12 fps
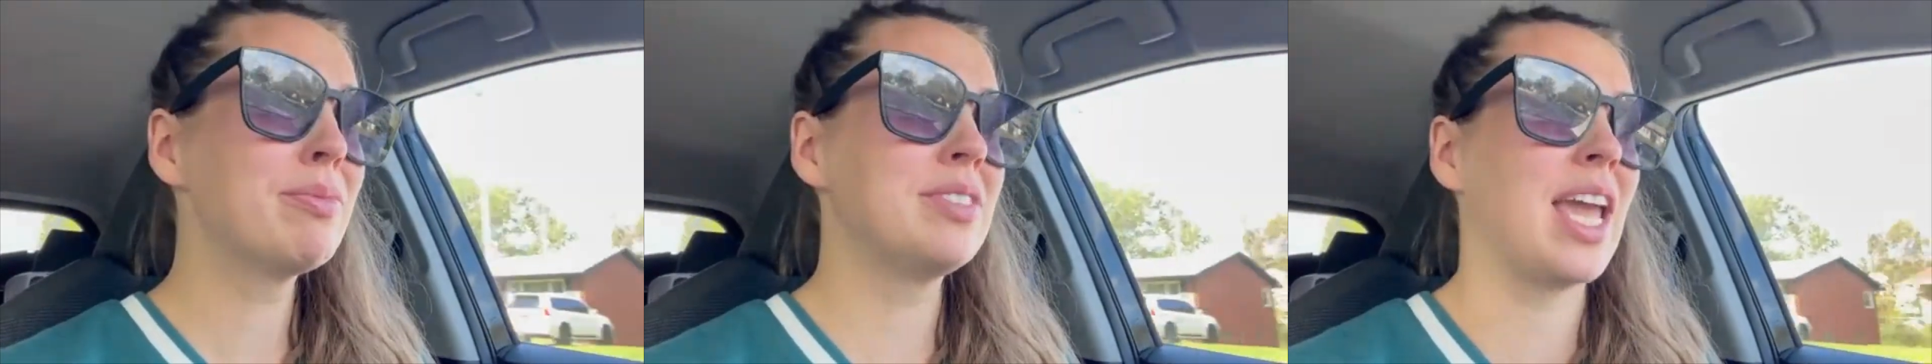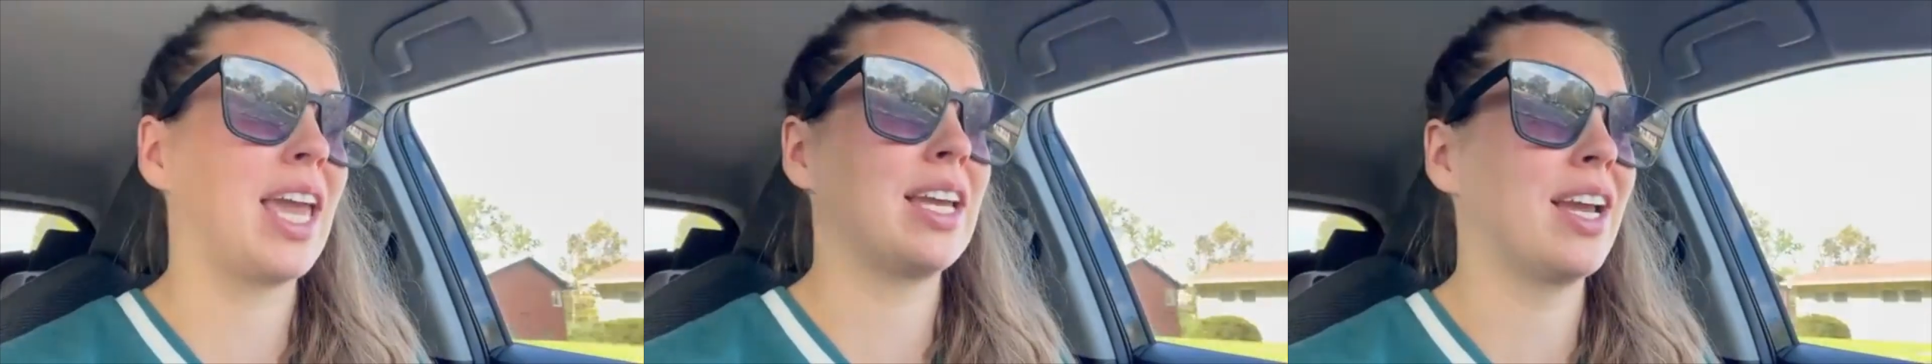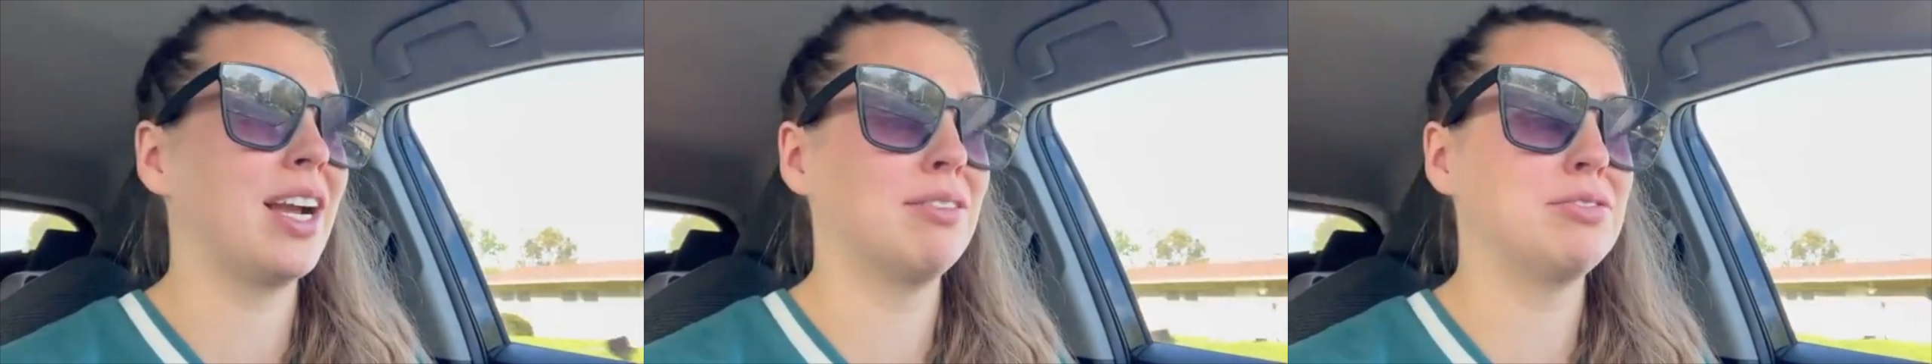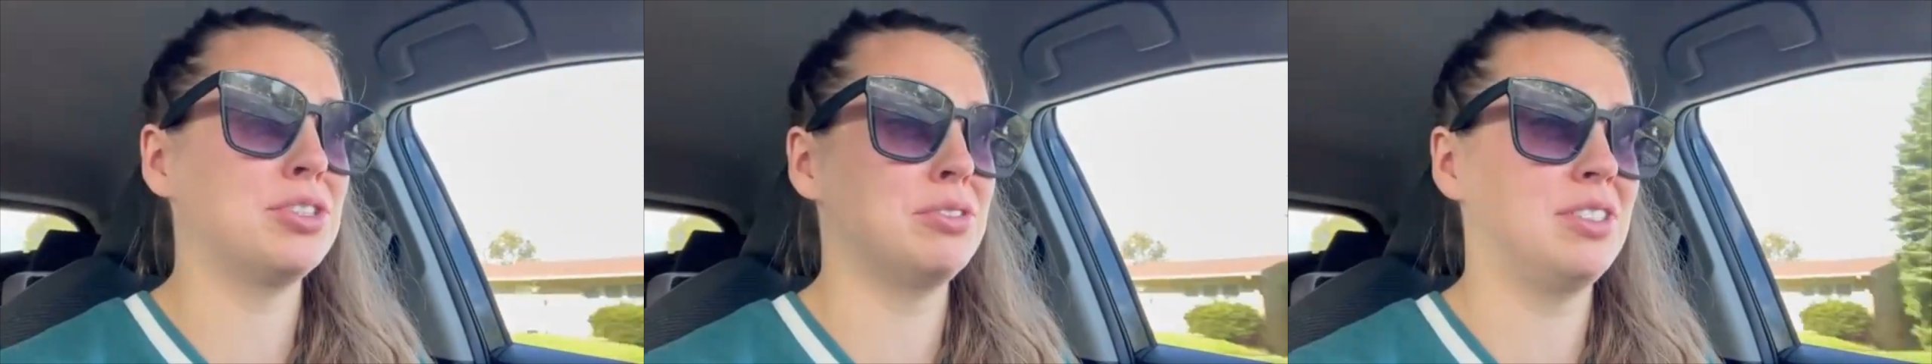taking care
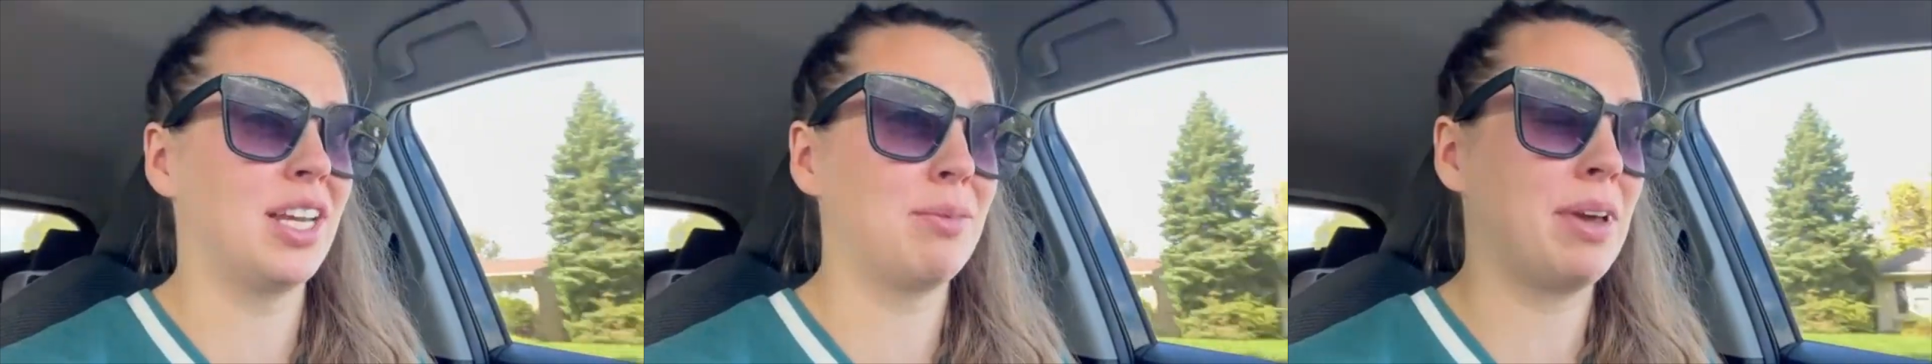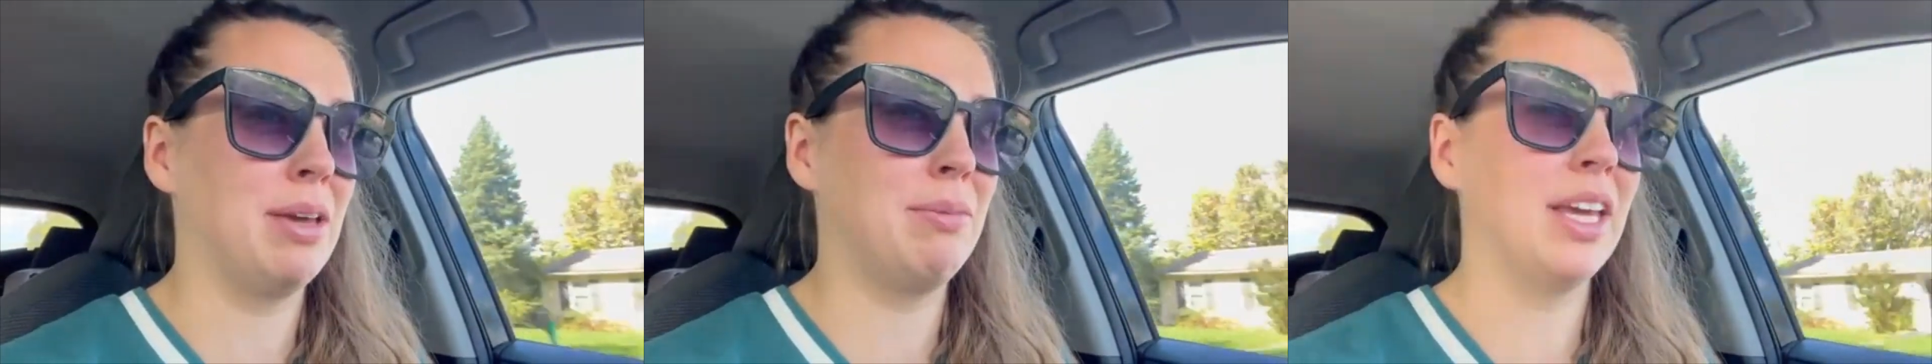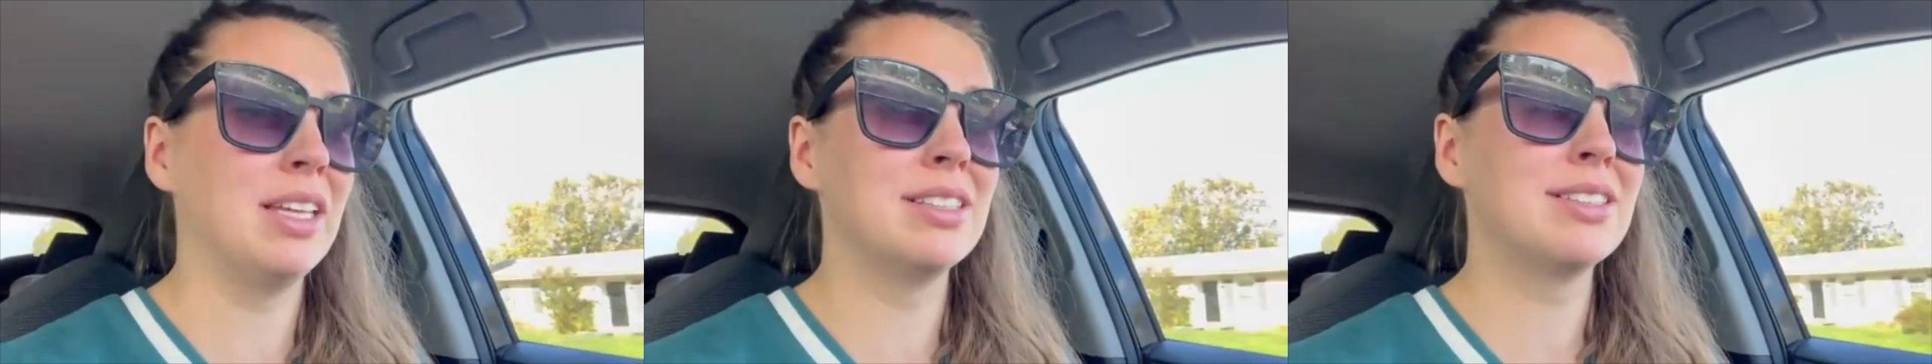of 2 sick babies.